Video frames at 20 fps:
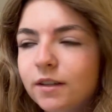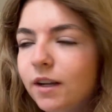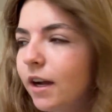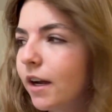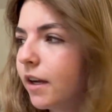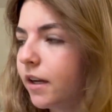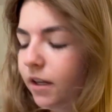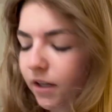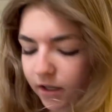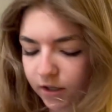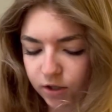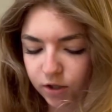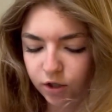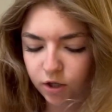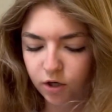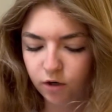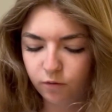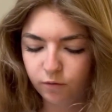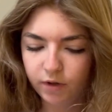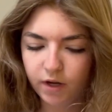I need to
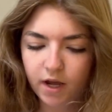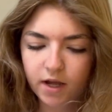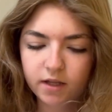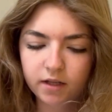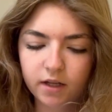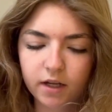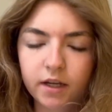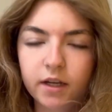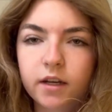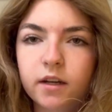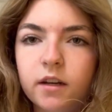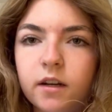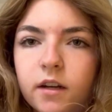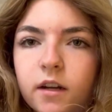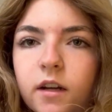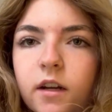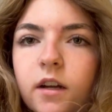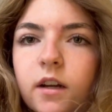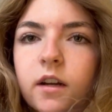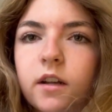go get like
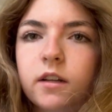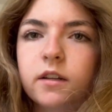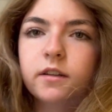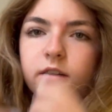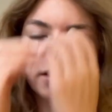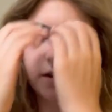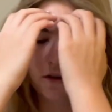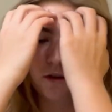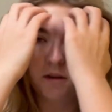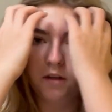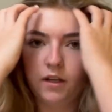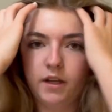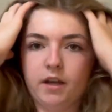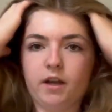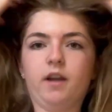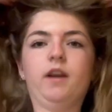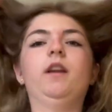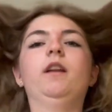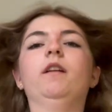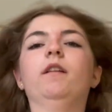literally
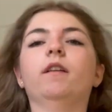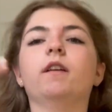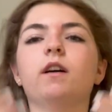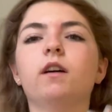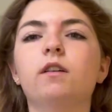anything